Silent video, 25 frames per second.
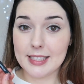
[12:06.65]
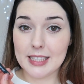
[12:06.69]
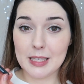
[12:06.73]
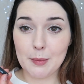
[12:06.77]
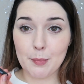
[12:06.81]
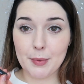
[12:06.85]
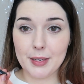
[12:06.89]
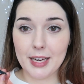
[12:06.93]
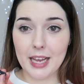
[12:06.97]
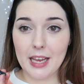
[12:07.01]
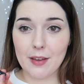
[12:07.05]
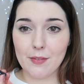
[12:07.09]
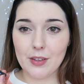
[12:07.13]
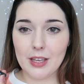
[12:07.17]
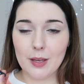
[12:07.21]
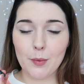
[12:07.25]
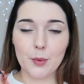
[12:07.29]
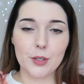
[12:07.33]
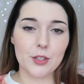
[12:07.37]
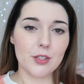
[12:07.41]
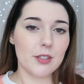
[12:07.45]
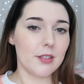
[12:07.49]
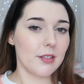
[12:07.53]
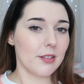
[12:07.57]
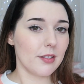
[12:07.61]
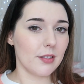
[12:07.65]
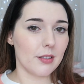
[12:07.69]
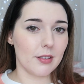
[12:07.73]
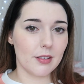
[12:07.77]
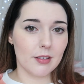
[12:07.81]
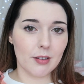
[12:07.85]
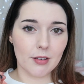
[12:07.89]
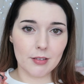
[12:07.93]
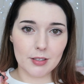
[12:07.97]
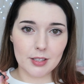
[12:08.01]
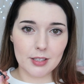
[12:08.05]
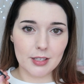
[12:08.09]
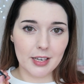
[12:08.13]
Deep Navy, which is
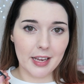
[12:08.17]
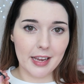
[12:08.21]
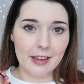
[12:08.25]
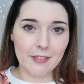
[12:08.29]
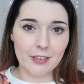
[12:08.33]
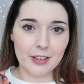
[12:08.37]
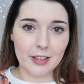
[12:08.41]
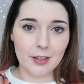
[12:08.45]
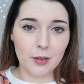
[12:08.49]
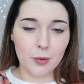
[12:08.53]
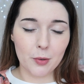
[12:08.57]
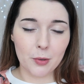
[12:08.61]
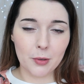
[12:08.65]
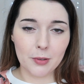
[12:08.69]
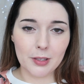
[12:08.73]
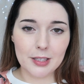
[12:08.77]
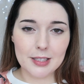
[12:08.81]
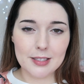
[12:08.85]
not navy at all.